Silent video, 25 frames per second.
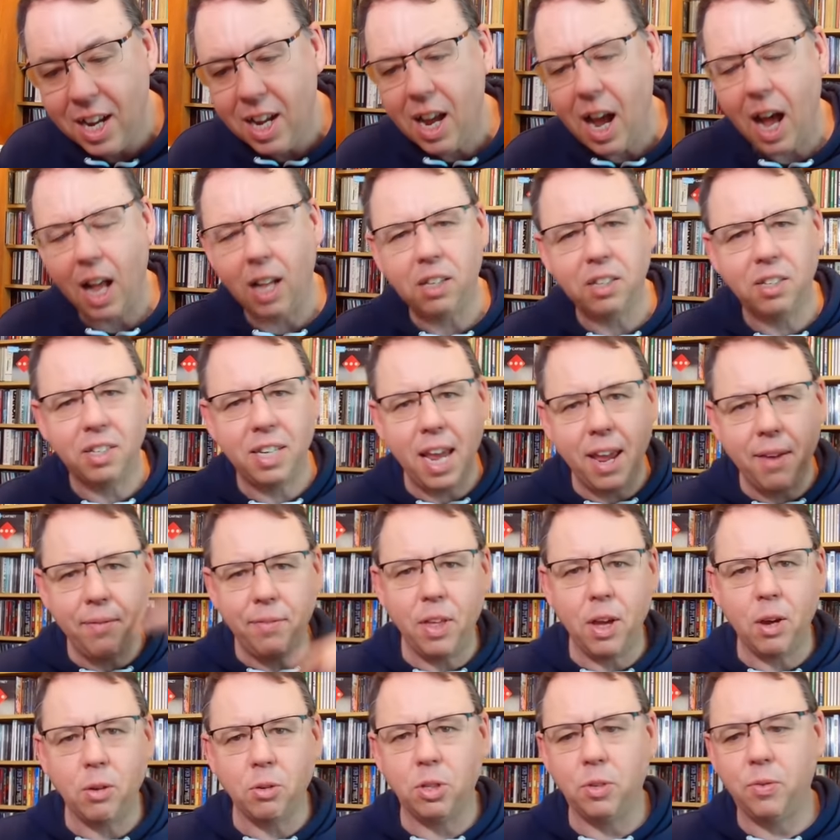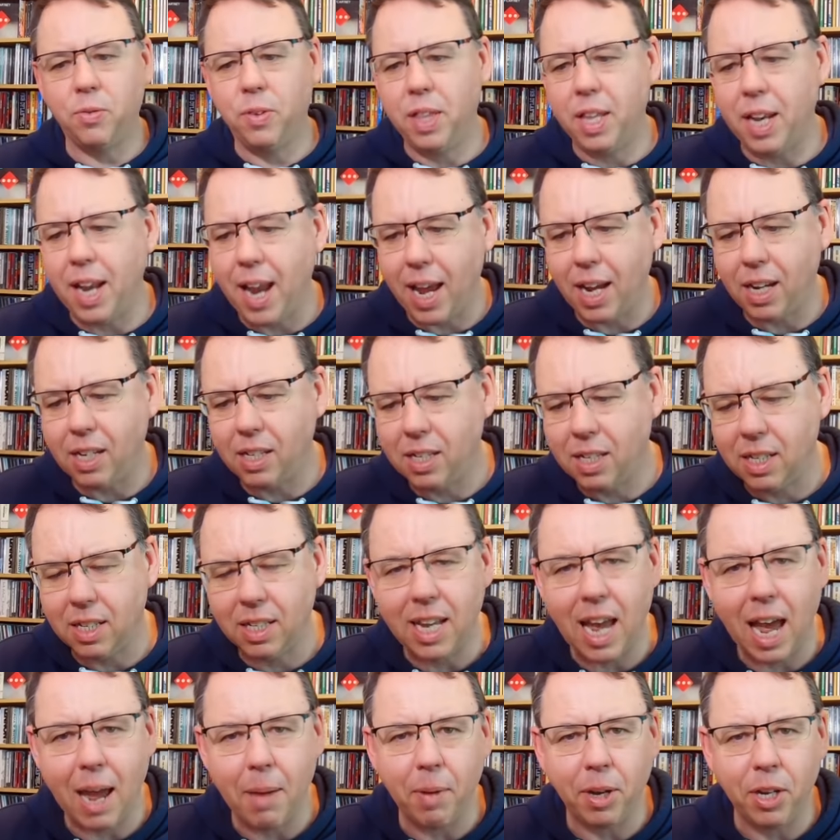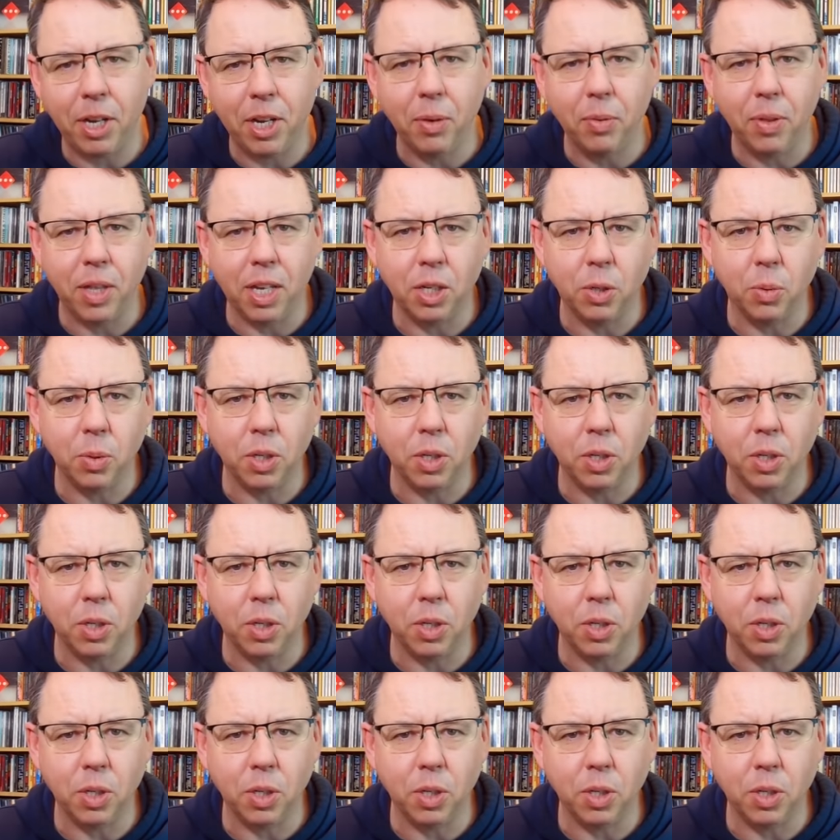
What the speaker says: I'll save those for the next time I do this,